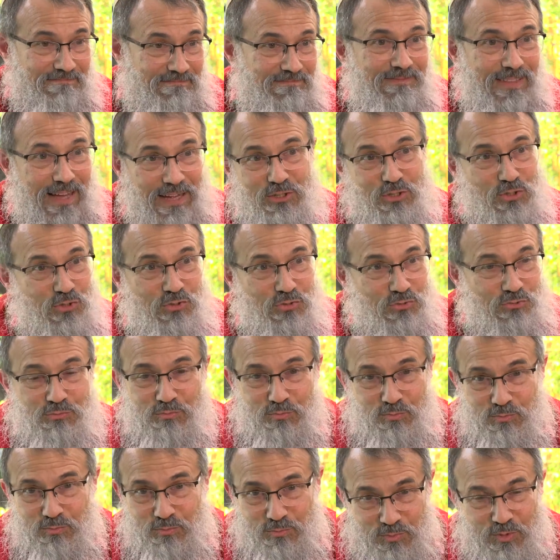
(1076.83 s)
That's
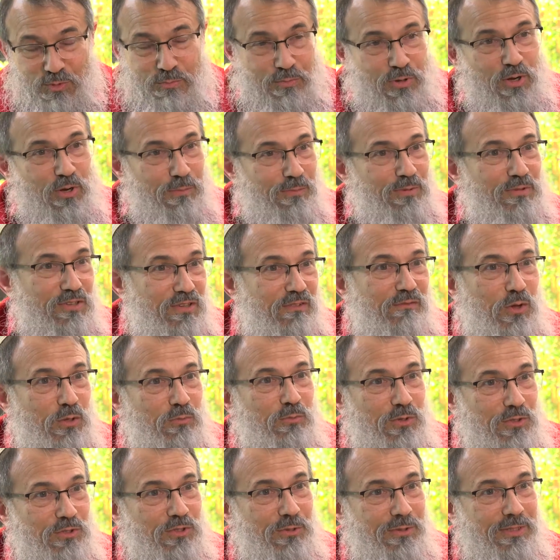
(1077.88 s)
the purpose of what
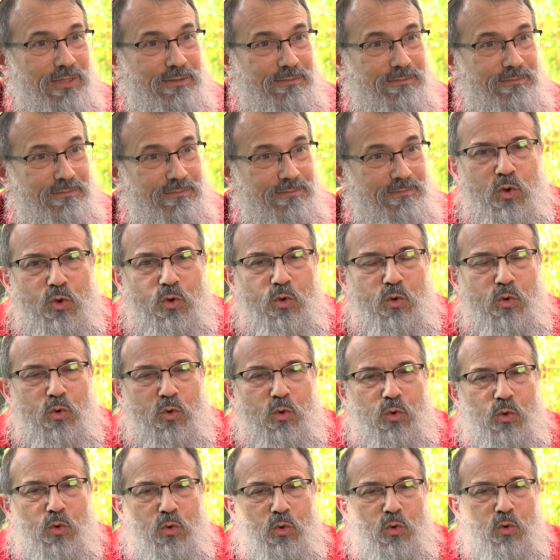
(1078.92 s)
we're doing.
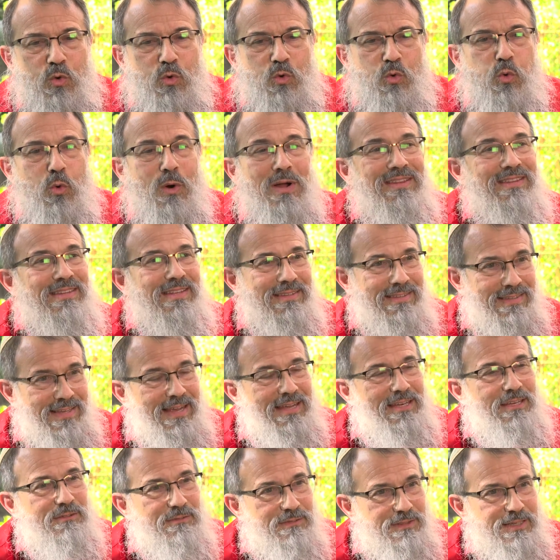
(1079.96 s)

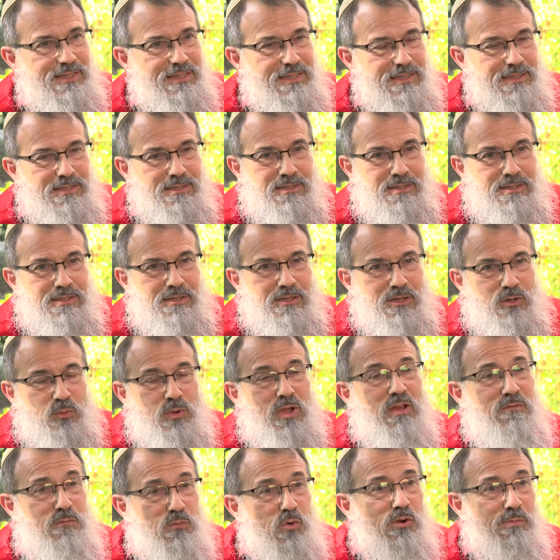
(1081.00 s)
Quantitatively, we
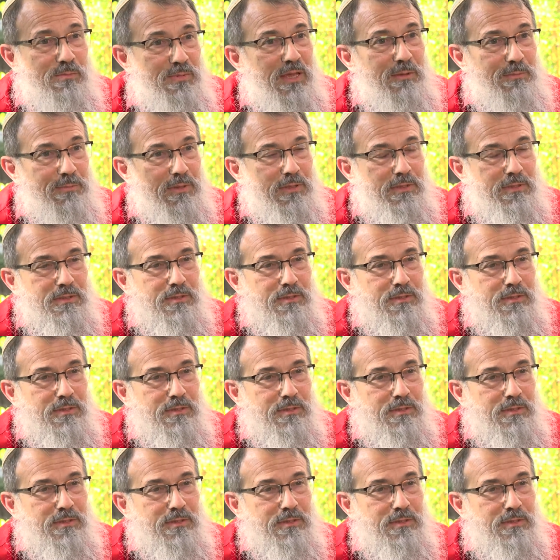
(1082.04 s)
have more people.